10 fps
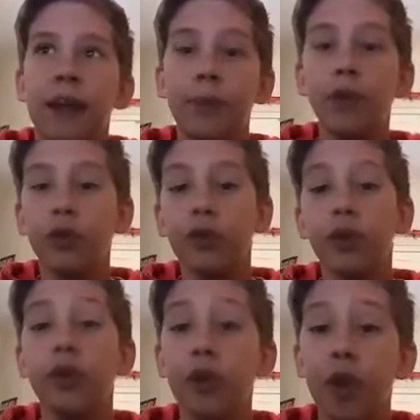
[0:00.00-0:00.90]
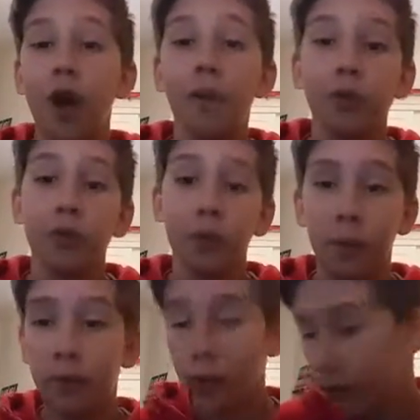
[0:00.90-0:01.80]
I posted a geometry
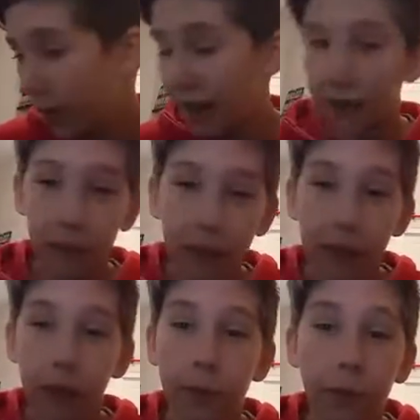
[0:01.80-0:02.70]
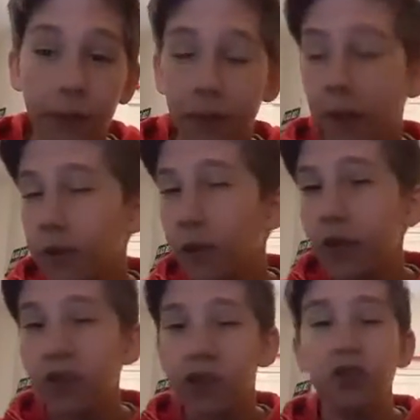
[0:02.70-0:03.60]
uh, dash video. And that's why
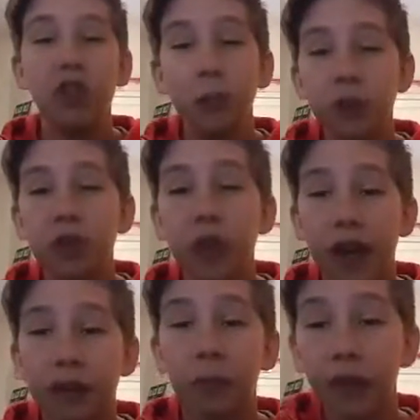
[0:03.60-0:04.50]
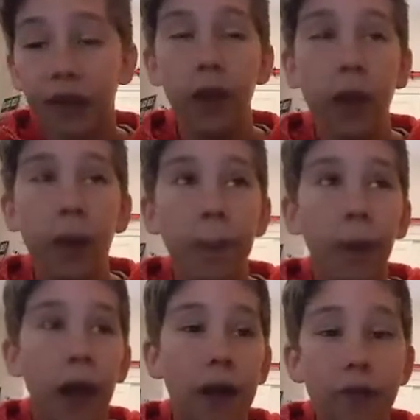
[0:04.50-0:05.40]
it says geometry dash play.
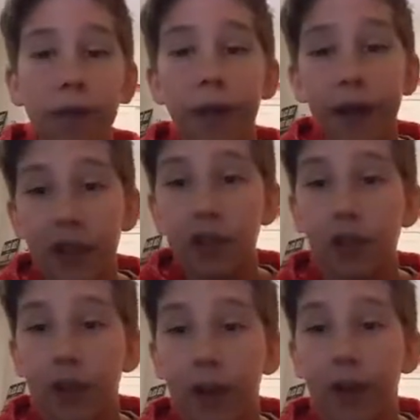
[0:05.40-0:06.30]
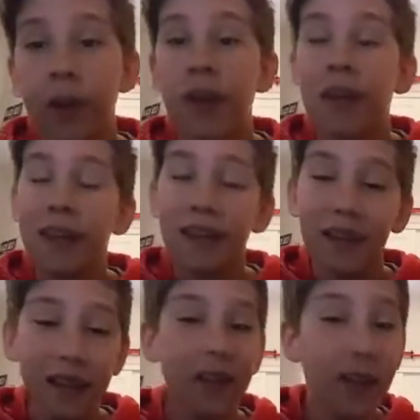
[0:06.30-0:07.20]
But after my intro, it
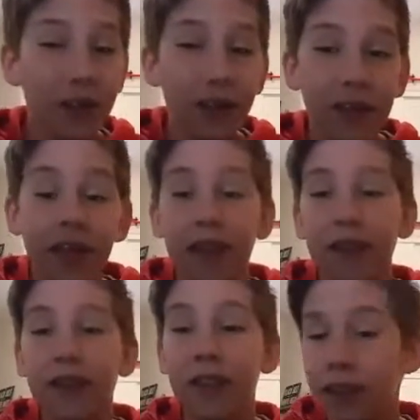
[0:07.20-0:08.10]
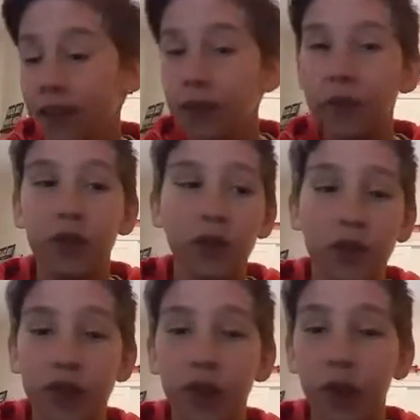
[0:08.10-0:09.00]
literally guys, it literally just
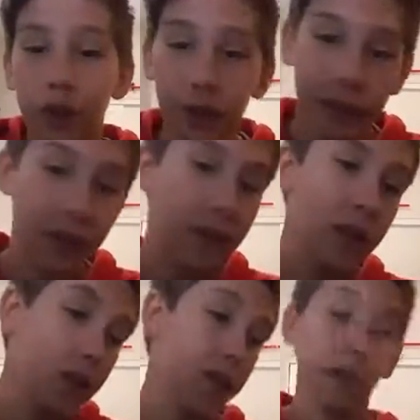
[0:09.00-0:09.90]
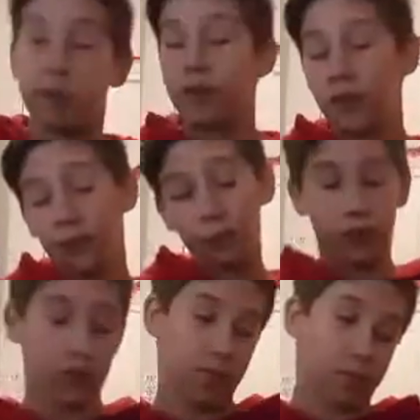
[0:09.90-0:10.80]
showed like something. It
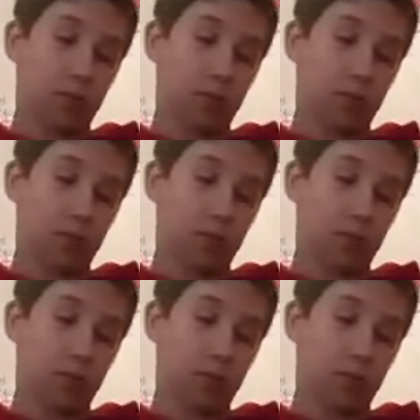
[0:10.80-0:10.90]
was